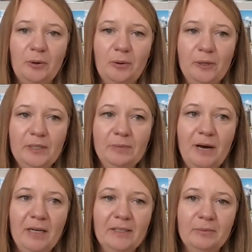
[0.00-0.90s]
So
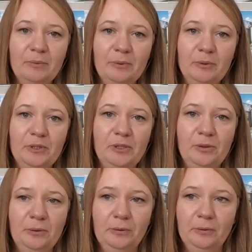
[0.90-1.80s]
it's possible
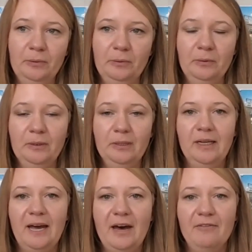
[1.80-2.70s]
to
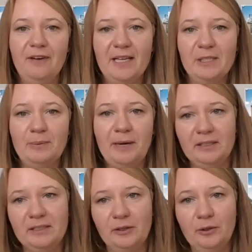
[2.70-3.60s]
have
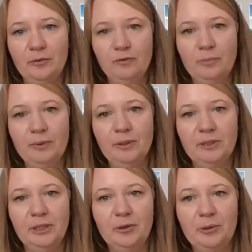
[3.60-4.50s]
aspects of a
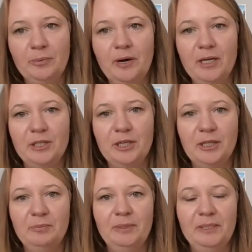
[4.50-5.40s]
building or a
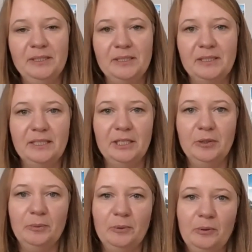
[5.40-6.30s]
project be
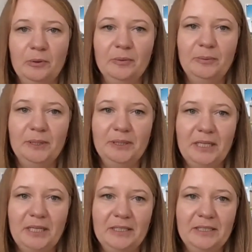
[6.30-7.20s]
sustainable, but
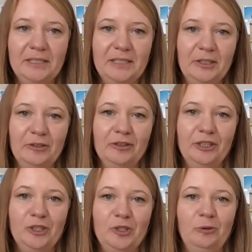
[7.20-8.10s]
not
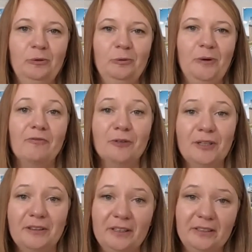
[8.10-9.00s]
necessarily do
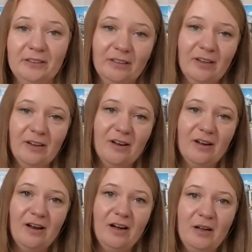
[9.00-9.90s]
everything.
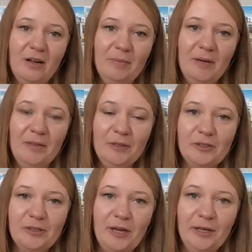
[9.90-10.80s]
And
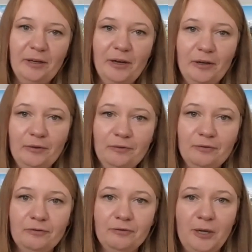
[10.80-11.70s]
there's a lot
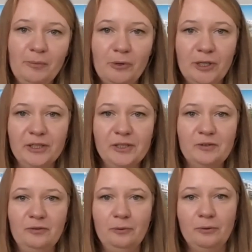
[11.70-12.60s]
of
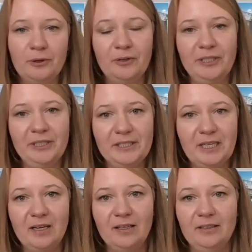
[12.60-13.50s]
frameworks for green
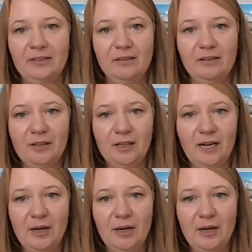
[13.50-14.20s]
design